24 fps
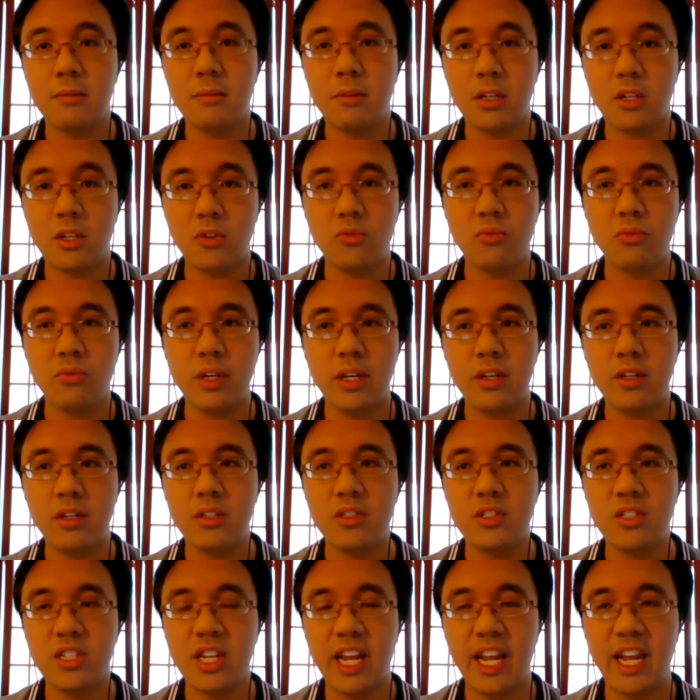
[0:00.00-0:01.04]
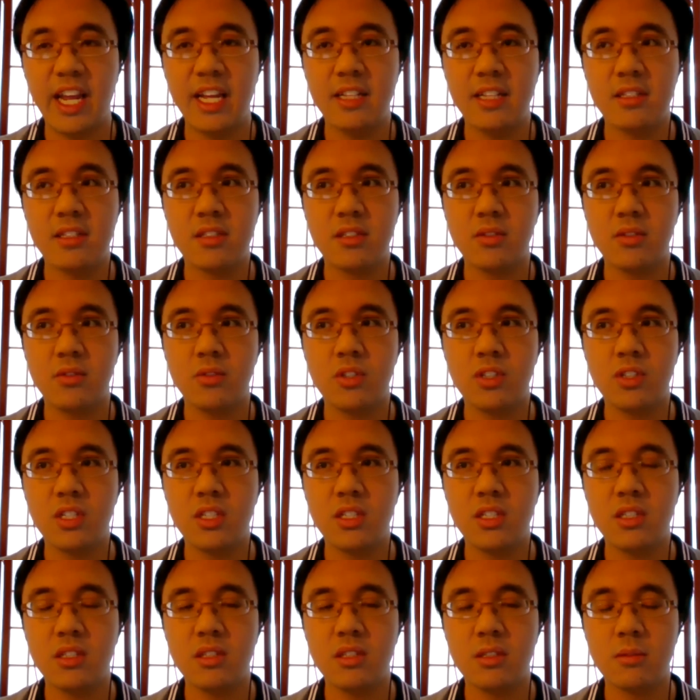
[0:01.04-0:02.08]
careers and
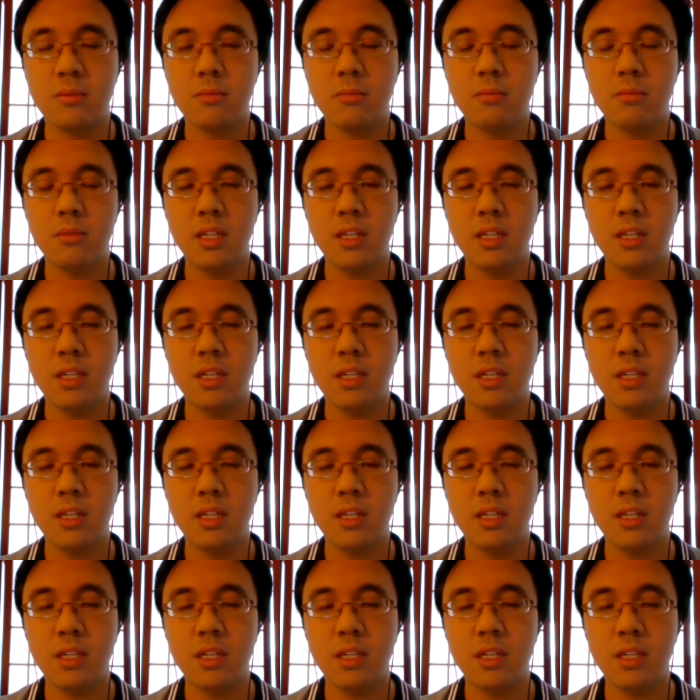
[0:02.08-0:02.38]
solutions